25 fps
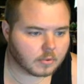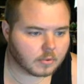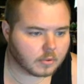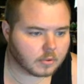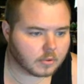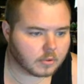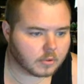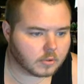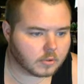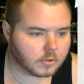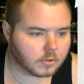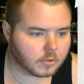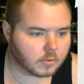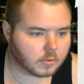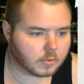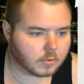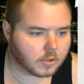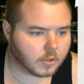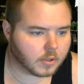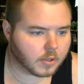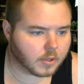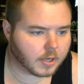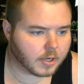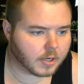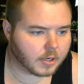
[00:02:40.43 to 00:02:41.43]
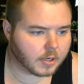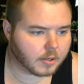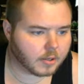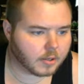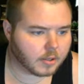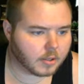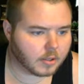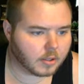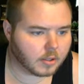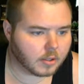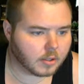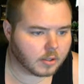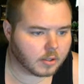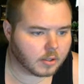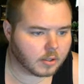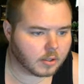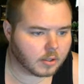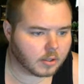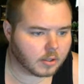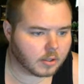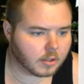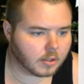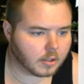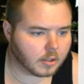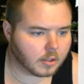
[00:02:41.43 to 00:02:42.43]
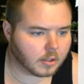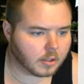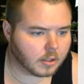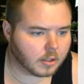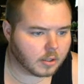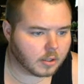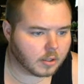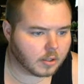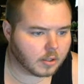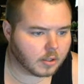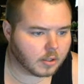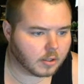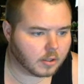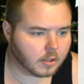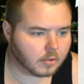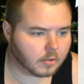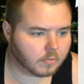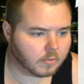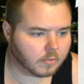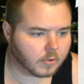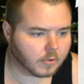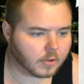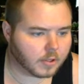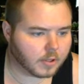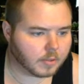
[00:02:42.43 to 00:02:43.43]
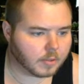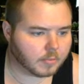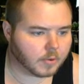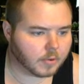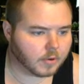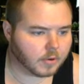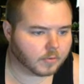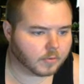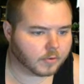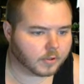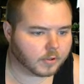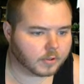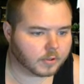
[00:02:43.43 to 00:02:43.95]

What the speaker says: So we'll go ahead and run them over.